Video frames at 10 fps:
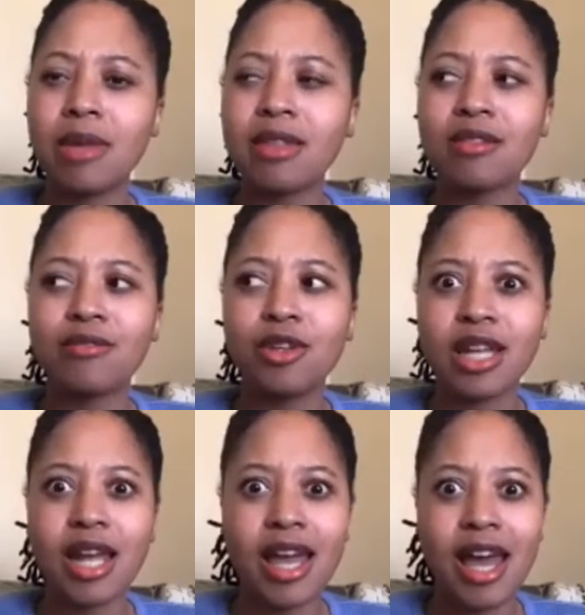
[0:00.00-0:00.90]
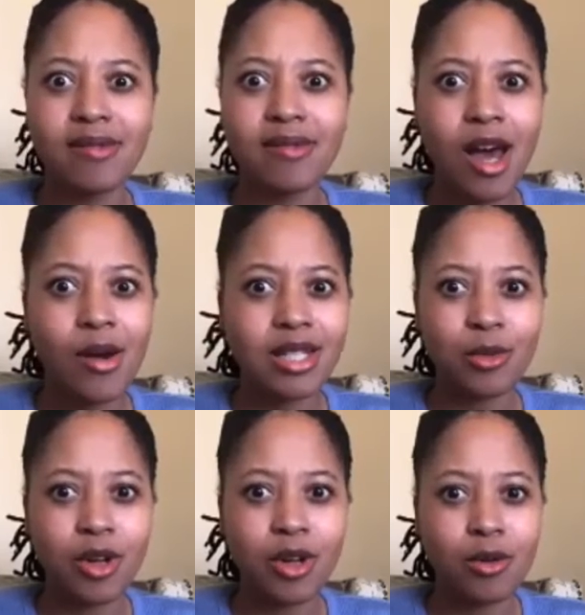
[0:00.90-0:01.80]
the views that I have now as I'm
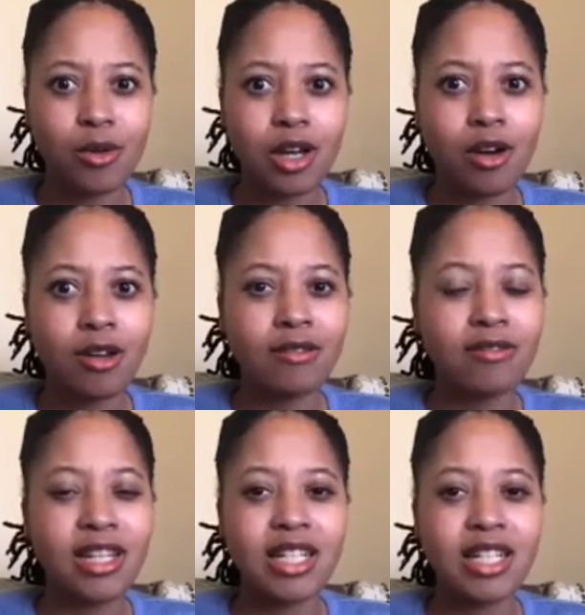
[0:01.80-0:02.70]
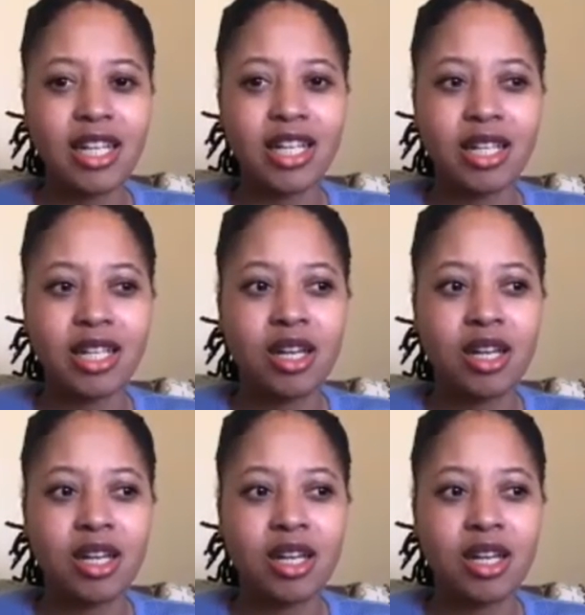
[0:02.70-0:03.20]
growing older are conflicting